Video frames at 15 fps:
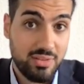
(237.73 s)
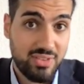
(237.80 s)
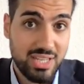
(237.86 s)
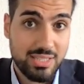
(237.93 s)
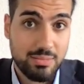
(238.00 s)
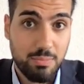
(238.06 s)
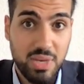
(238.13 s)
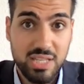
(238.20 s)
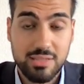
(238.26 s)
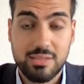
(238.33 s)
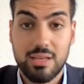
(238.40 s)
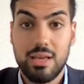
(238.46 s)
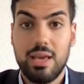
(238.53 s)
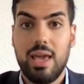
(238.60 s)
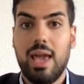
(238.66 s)

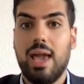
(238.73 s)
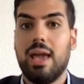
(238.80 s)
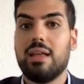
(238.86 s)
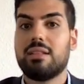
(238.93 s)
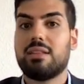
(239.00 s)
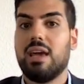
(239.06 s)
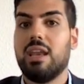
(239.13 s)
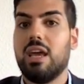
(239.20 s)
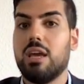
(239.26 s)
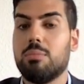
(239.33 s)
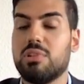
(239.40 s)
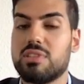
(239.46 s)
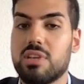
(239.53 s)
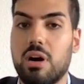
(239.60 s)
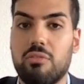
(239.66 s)
investments and
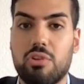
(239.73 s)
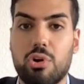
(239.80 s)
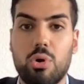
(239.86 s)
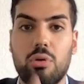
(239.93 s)
enables our